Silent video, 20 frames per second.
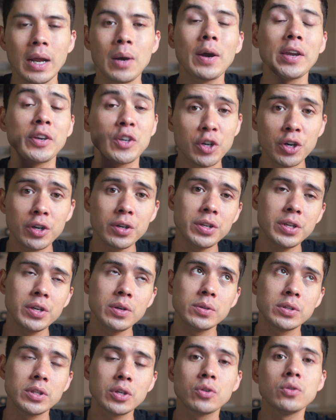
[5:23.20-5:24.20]
Now I could
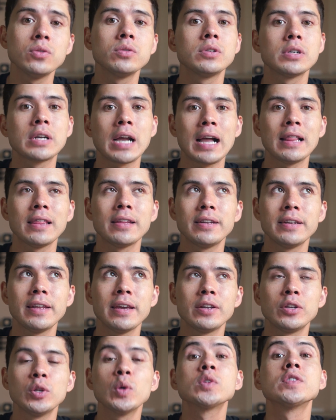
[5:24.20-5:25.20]
use the Google
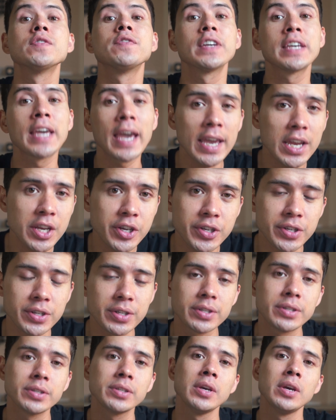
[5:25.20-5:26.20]
Calendar
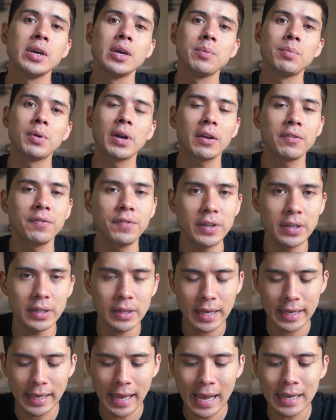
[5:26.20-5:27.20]
notifications, but I feel
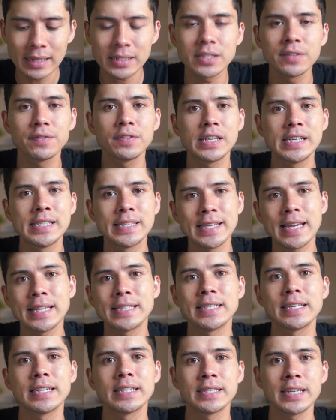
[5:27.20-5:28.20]
like actively
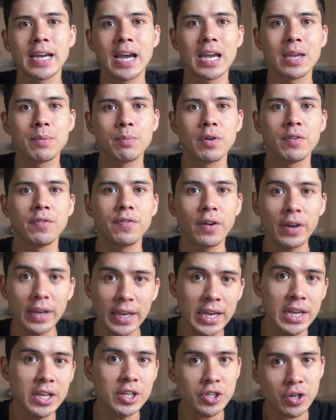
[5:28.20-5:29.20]
setting a timer for
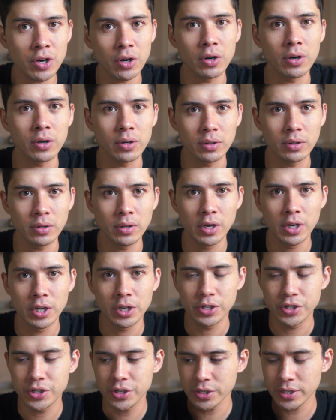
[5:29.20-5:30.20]
each call
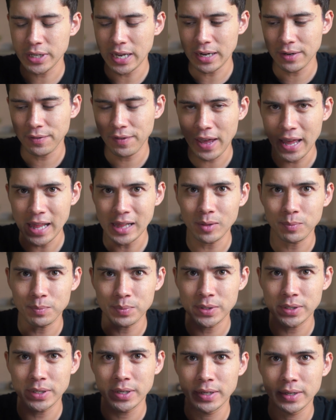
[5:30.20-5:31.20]
just kind of
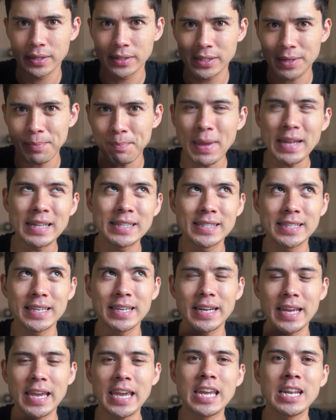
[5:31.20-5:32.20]
helps cement
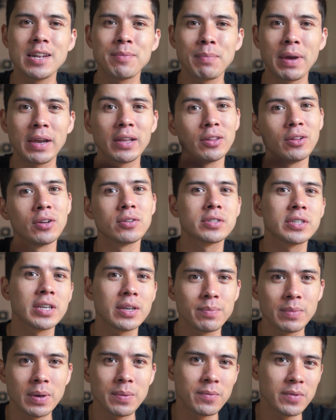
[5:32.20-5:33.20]
it in my
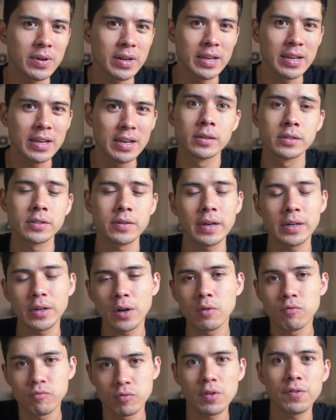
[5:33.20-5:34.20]
long-term memory, so I
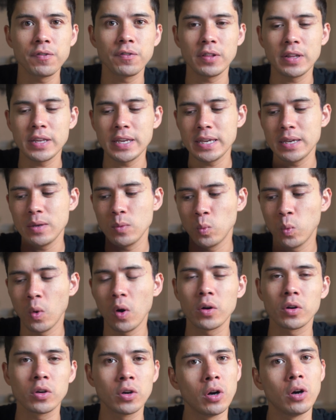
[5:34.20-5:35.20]
know roughly
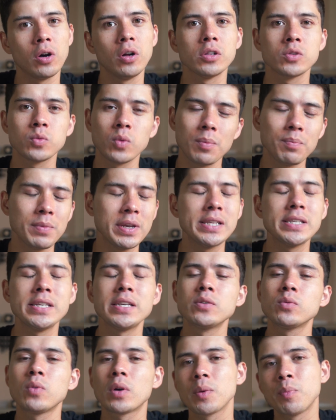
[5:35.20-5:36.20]
what calls, what
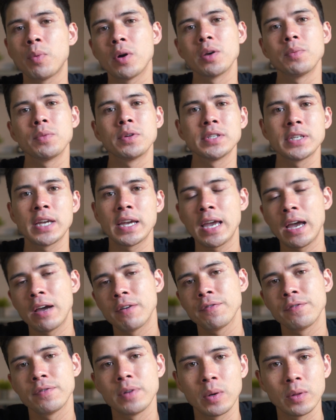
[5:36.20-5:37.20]
meetings, what appointments I
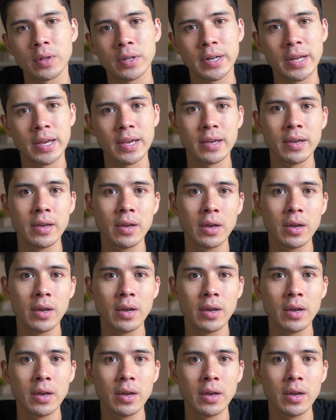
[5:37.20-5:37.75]
have throughout the day.